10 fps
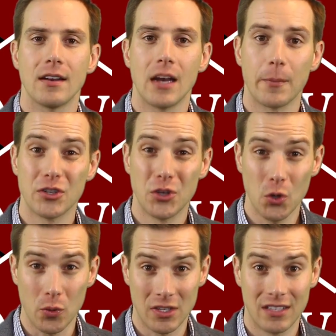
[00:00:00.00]
Number
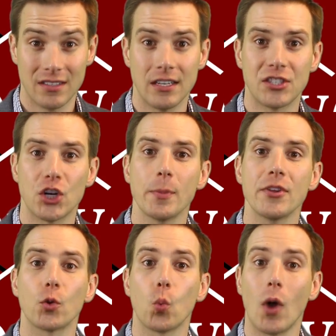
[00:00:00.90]
2,
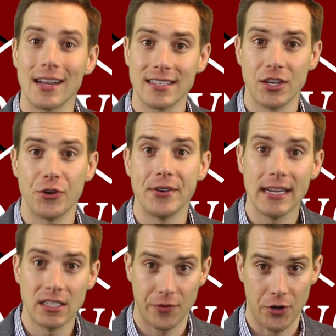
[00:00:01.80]
determine your wants and your
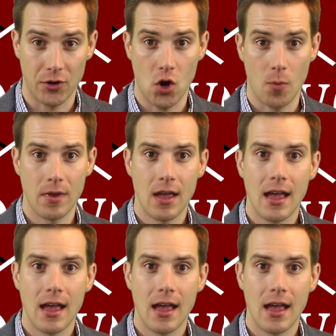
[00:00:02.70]
needs for your home.